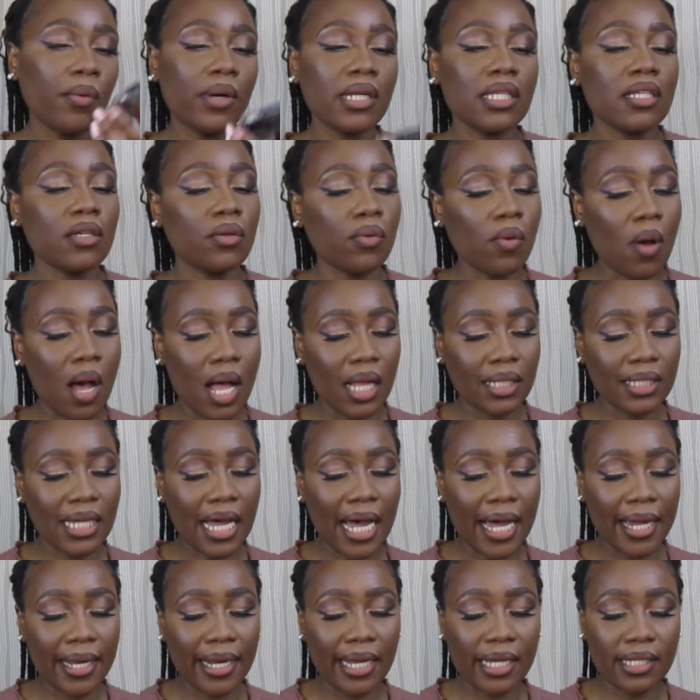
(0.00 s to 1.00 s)
Wet n Wild
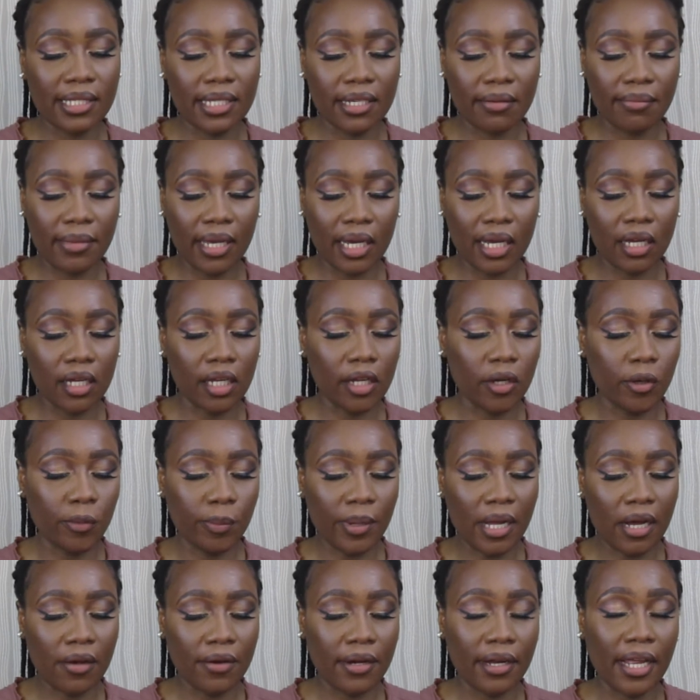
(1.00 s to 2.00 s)
highlighting mega glow
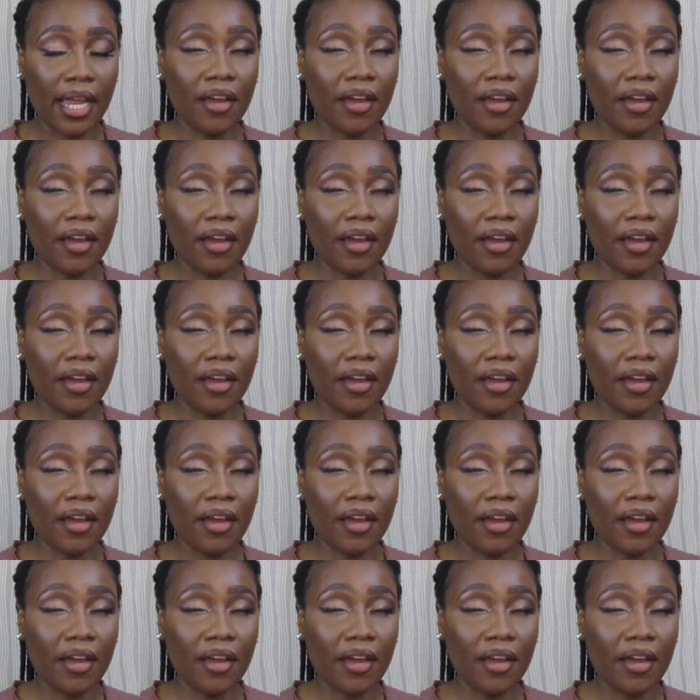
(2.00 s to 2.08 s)
powder.